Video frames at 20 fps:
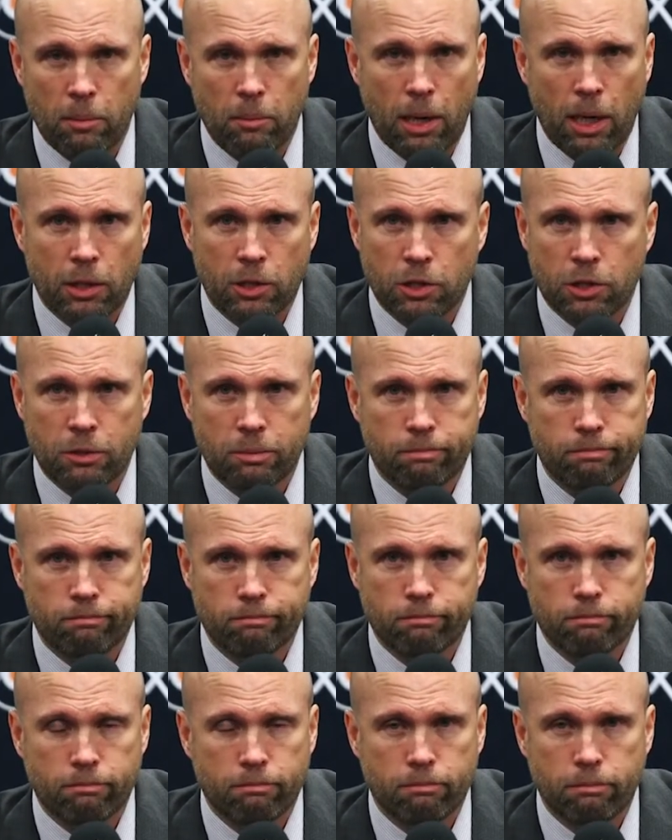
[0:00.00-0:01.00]
matched
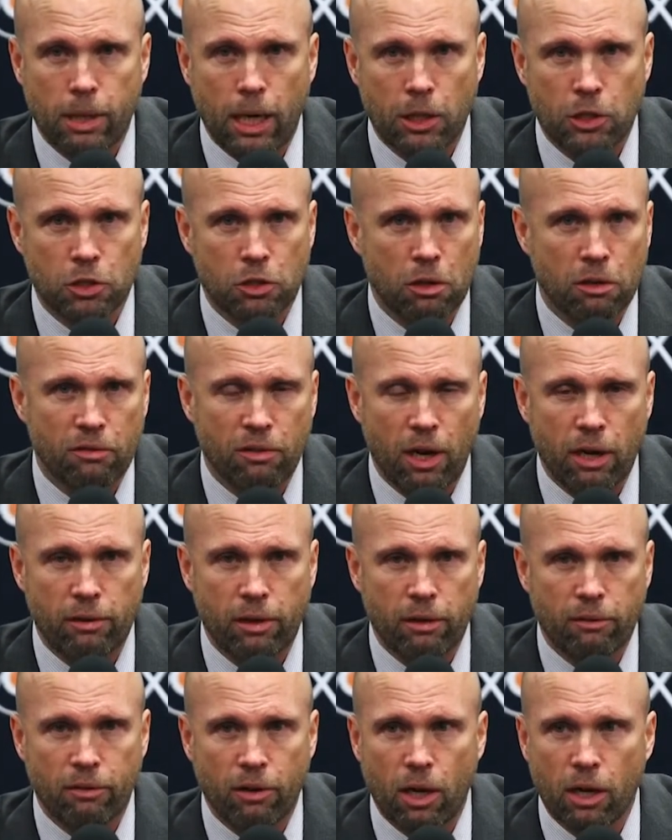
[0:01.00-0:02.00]
our
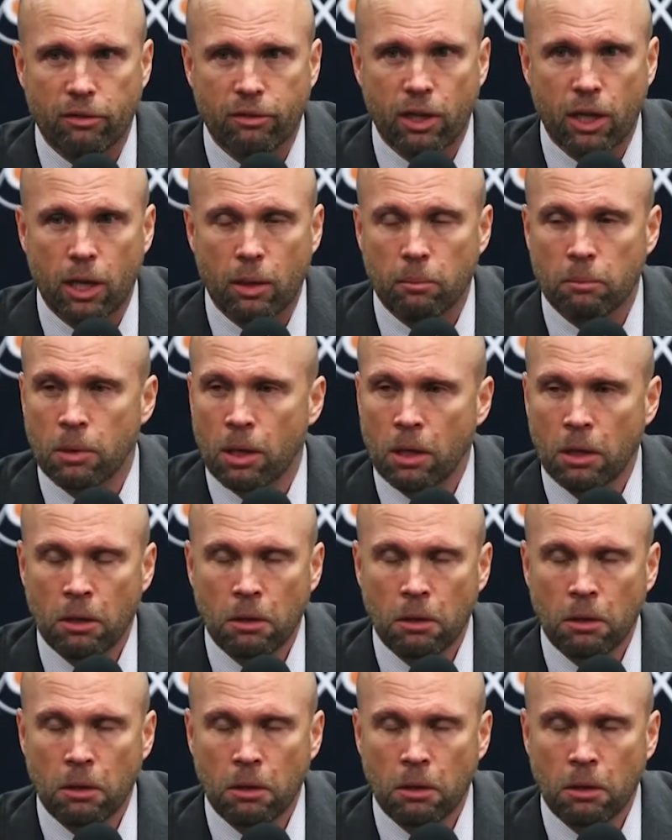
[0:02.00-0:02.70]
5-on-5 game.